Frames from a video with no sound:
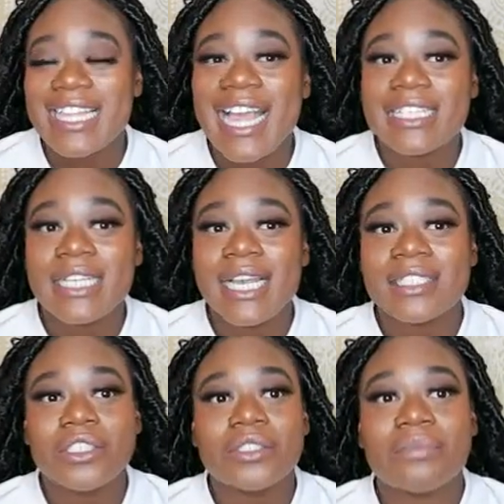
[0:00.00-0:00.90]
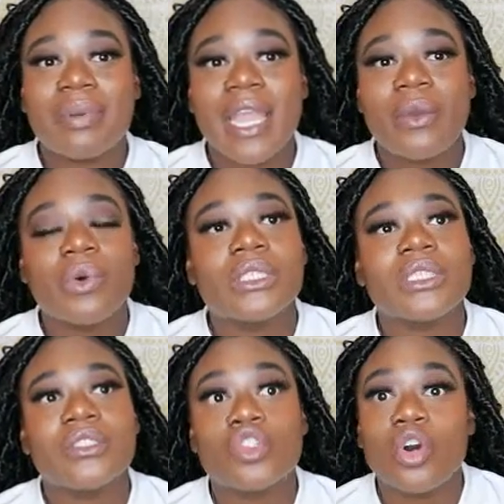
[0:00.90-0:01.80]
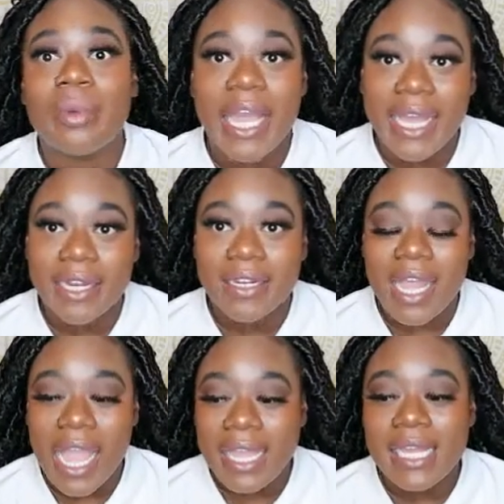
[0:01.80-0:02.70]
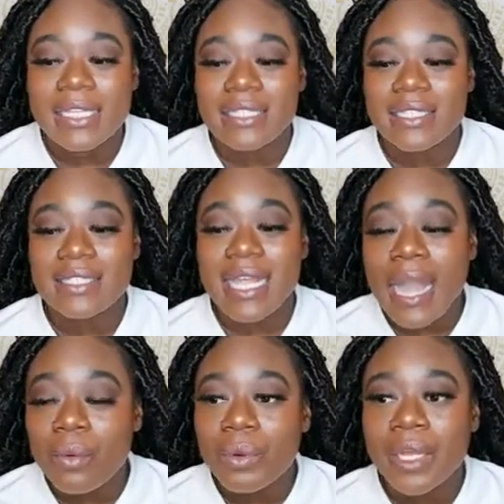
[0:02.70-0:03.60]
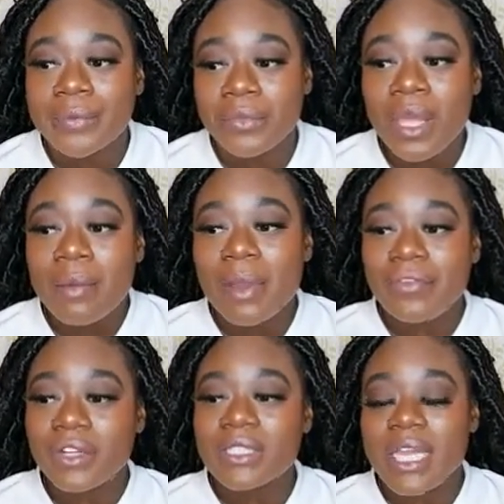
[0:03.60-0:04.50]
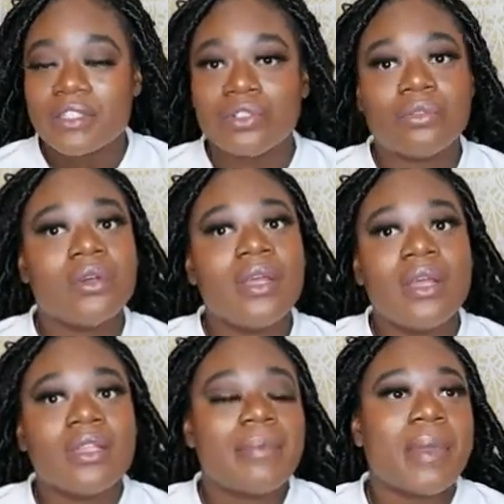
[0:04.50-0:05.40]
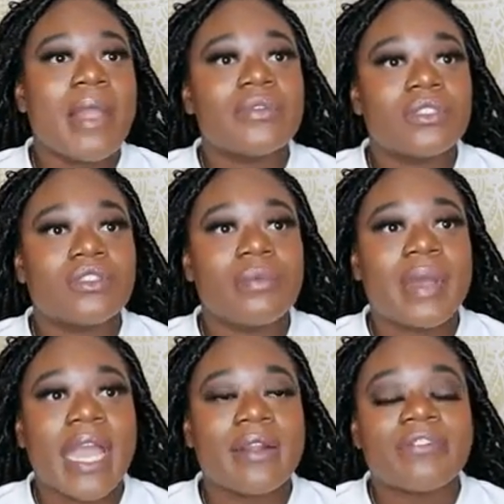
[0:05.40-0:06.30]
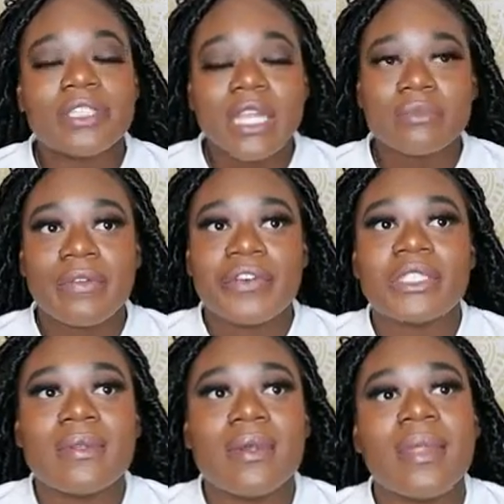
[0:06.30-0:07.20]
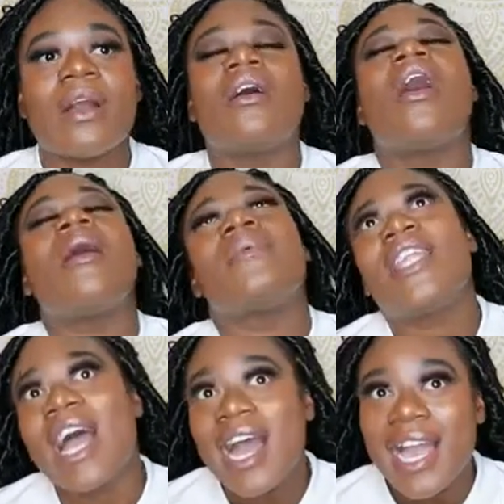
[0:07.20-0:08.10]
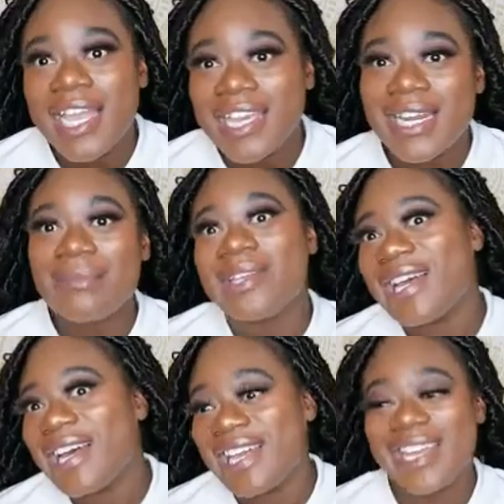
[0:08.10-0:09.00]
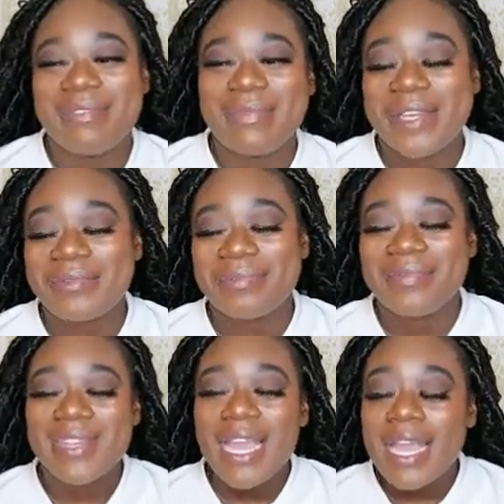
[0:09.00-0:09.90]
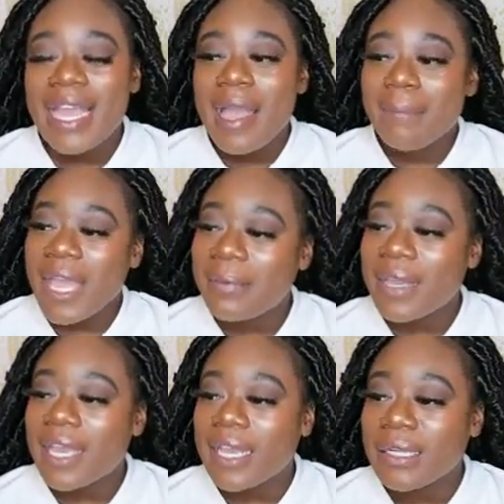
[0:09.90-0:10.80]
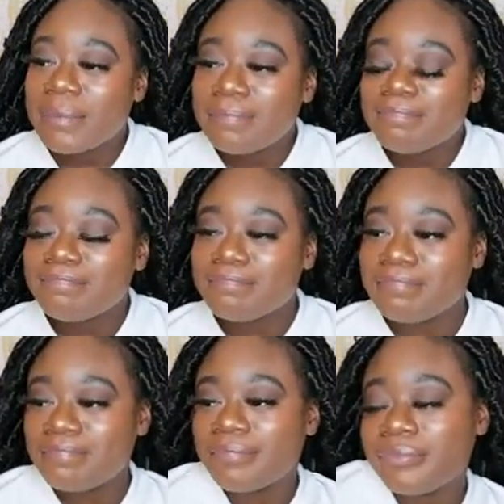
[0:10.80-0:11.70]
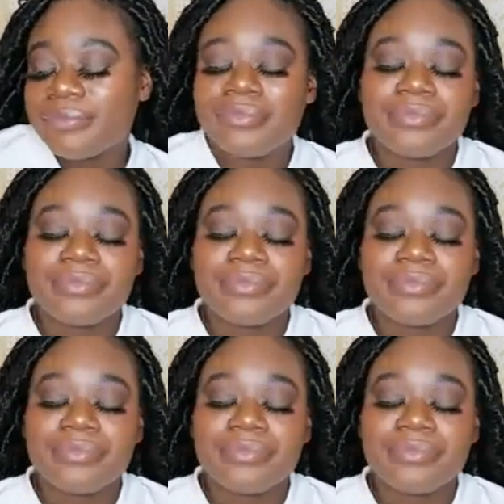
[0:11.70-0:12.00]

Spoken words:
That tattoo pain wasn't so bad, I guess. That one, my first tattoo, the pain wasn't so bad. Of course, that was my first time, so I'm like, oh, I'm dying. But maybe, I